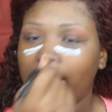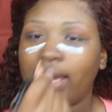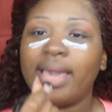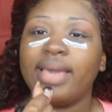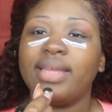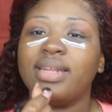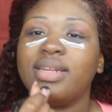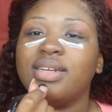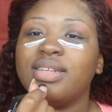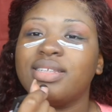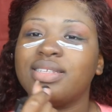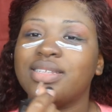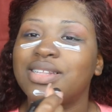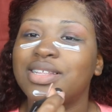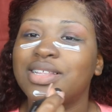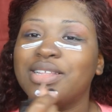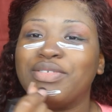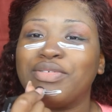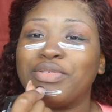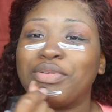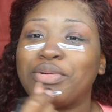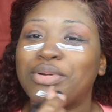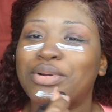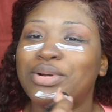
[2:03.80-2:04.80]
Aiden at the
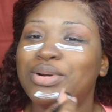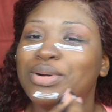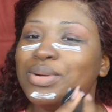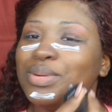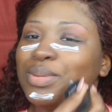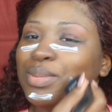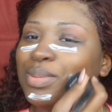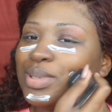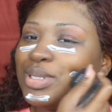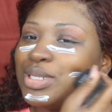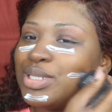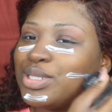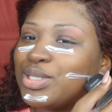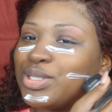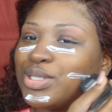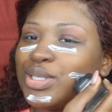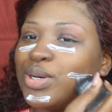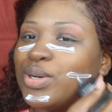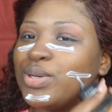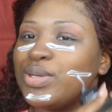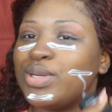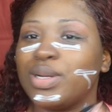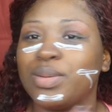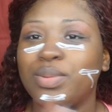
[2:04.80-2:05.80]
Deliveroo,
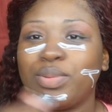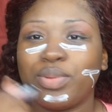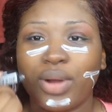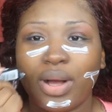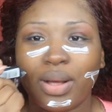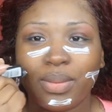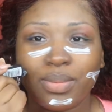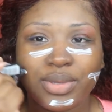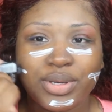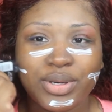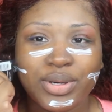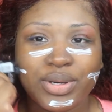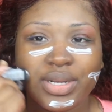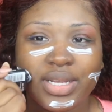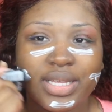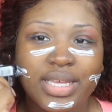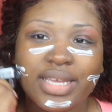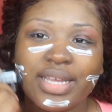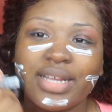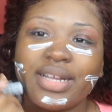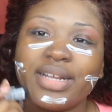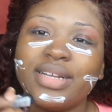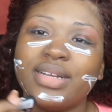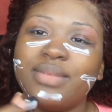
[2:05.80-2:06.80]
so you're probably gonna
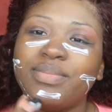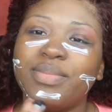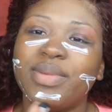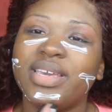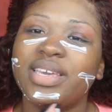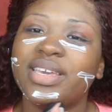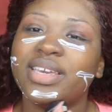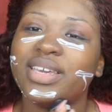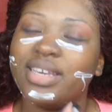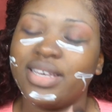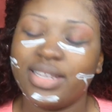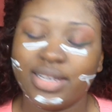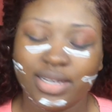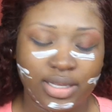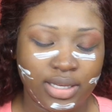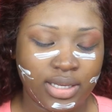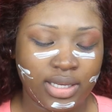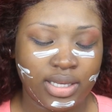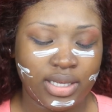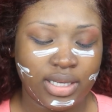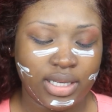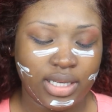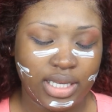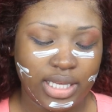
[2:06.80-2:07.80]
hear him making
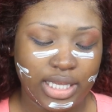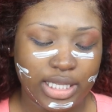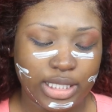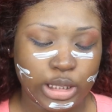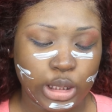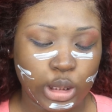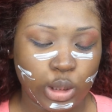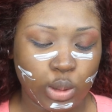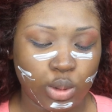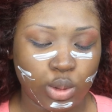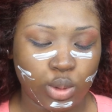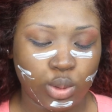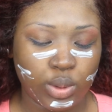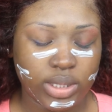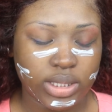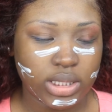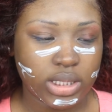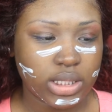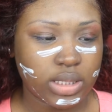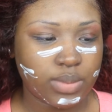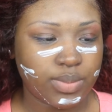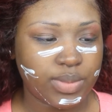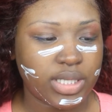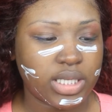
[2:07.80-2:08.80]
his little
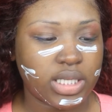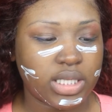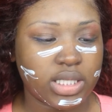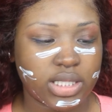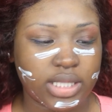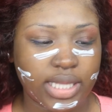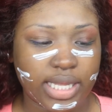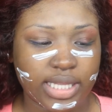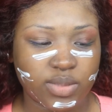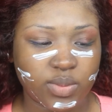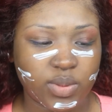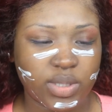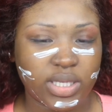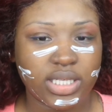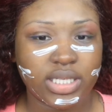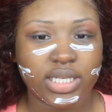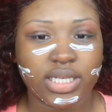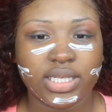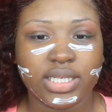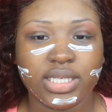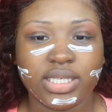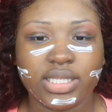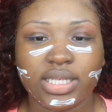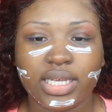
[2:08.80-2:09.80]
noises, because that's what he
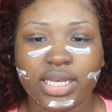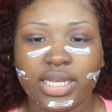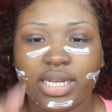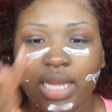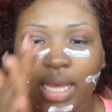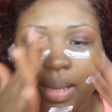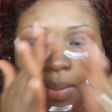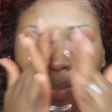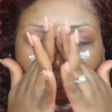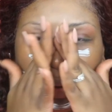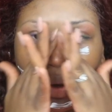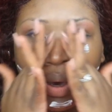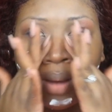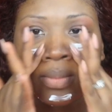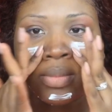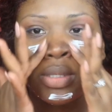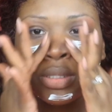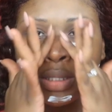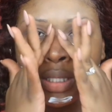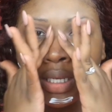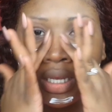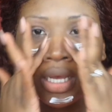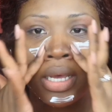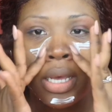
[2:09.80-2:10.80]
does. And I
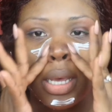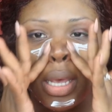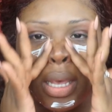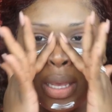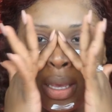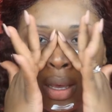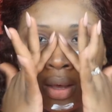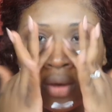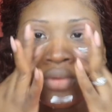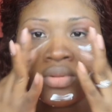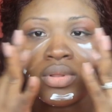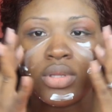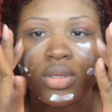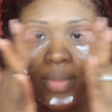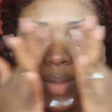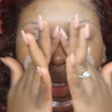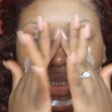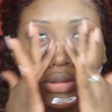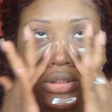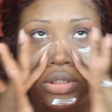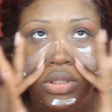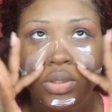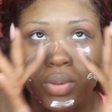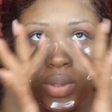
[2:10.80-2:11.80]
promise y'all, he only
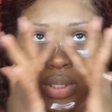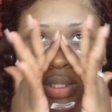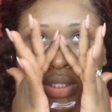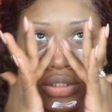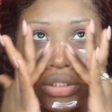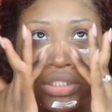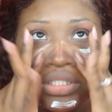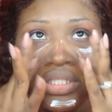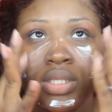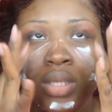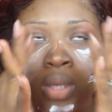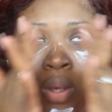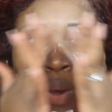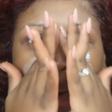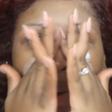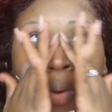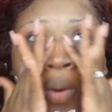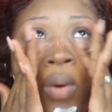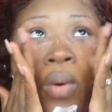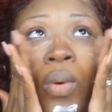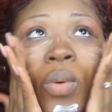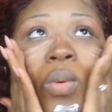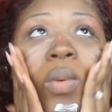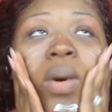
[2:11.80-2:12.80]
makes the noises
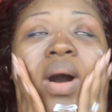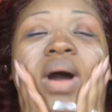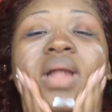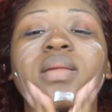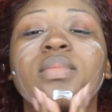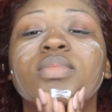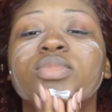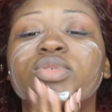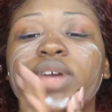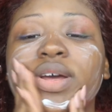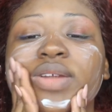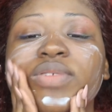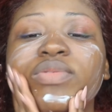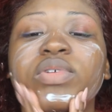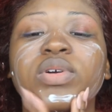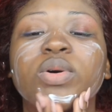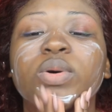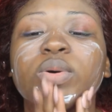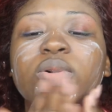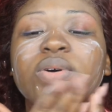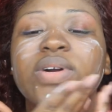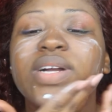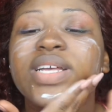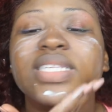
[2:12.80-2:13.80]
while I'm trying to
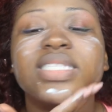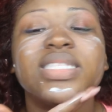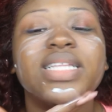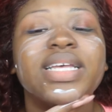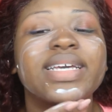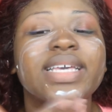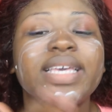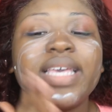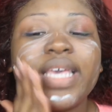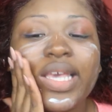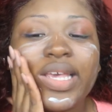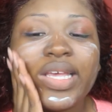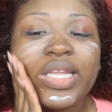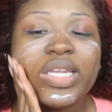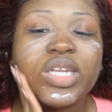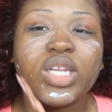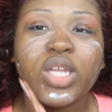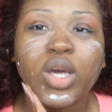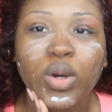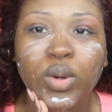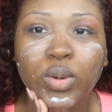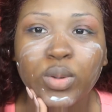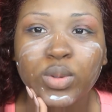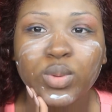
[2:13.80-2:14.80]
record. It's like he
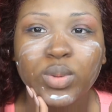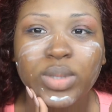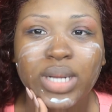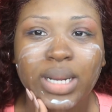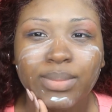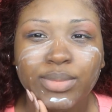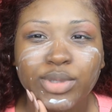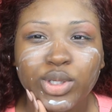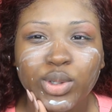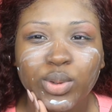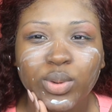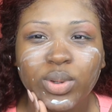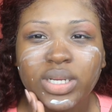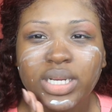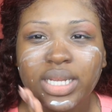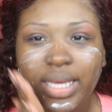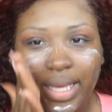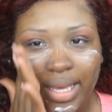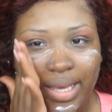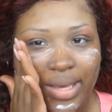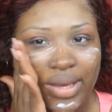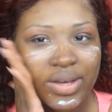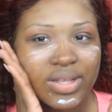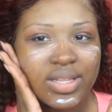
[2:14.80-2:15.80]
knows what I'm doing in
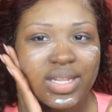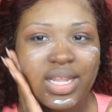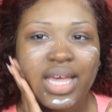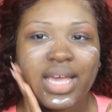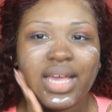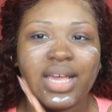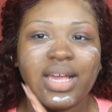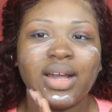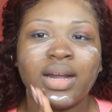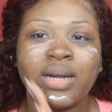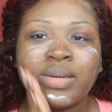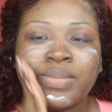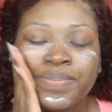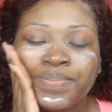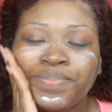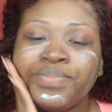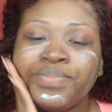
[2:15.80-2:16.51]
here. Like,